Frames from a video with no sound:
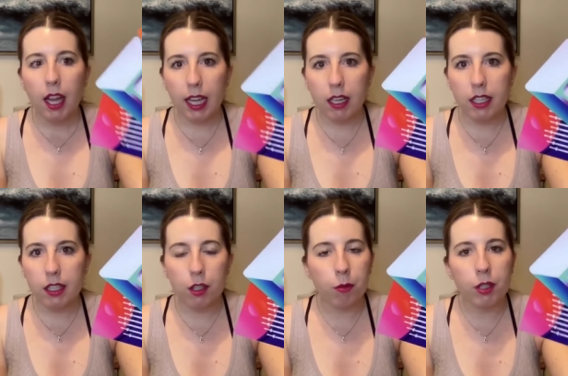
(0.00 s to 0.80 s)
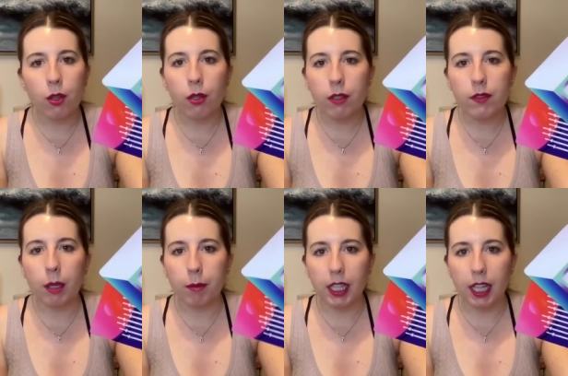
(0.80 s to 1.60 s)
And it's the result of
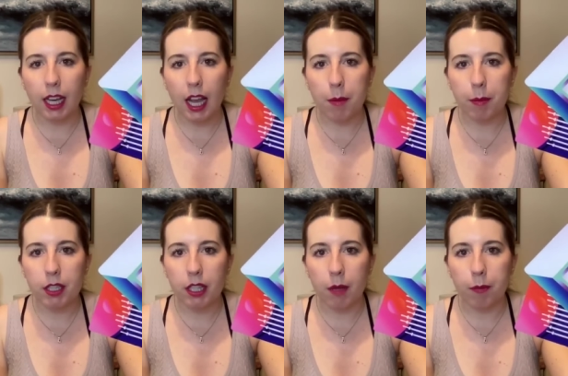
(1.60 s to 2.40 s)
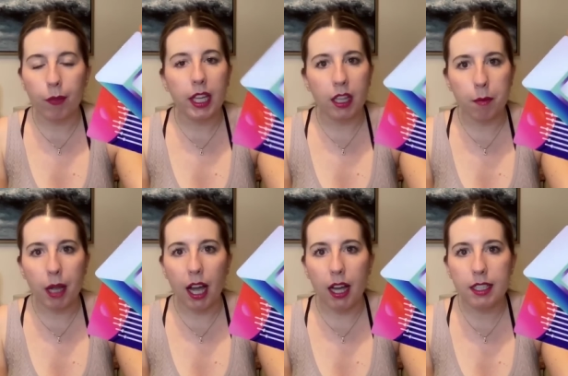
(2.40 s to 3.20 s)
something that happened to them in the
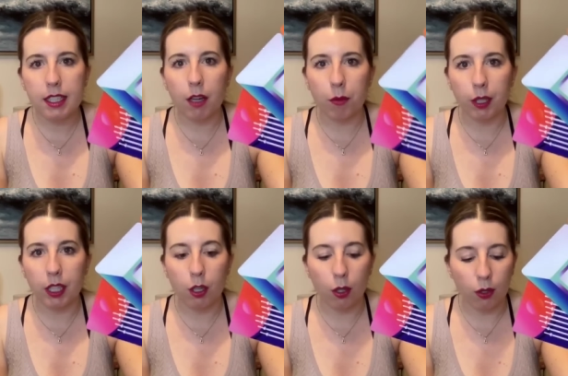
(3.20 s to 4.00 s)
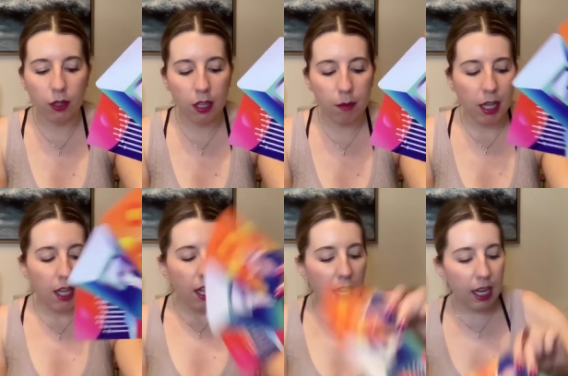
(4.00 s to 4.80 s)
past that really hurt them.
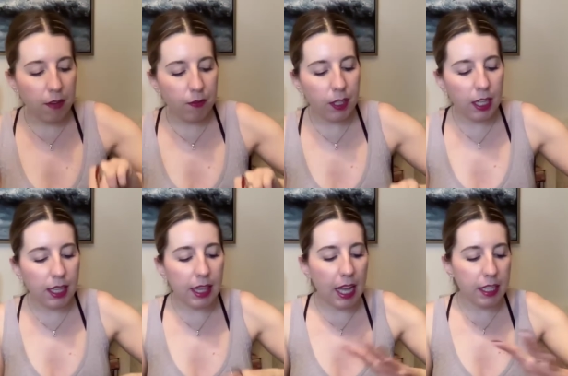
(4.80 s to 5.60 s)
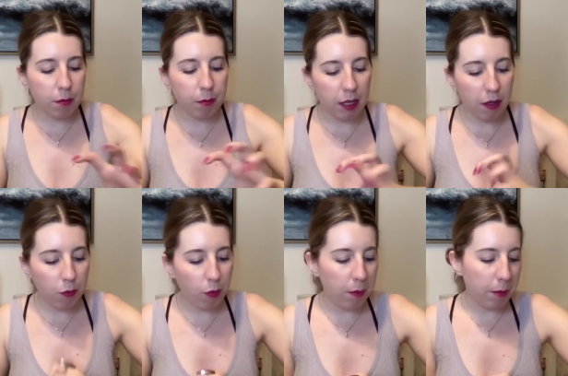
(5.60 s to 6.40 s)
And I feel like that's might
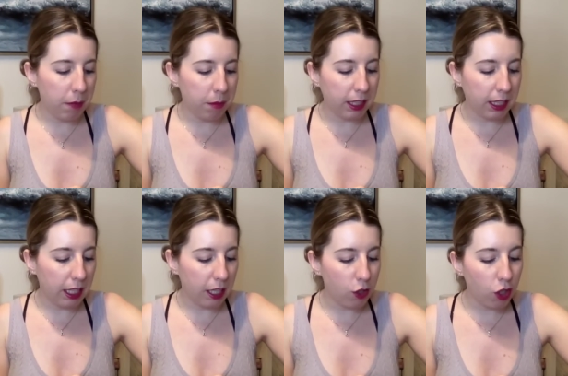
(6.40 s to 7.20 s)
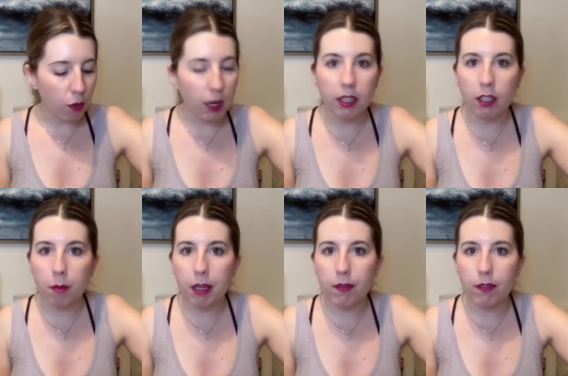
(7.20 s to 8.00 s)
what might be leading to a little
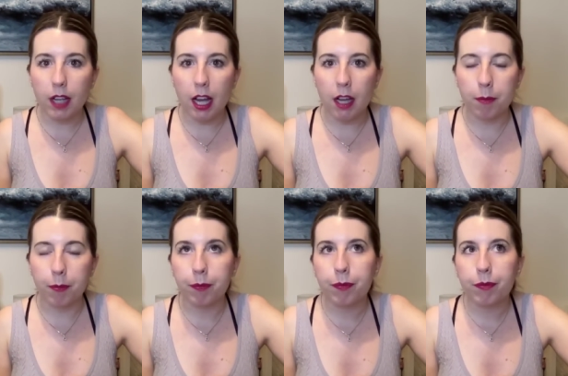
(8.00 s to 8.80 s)
bit of um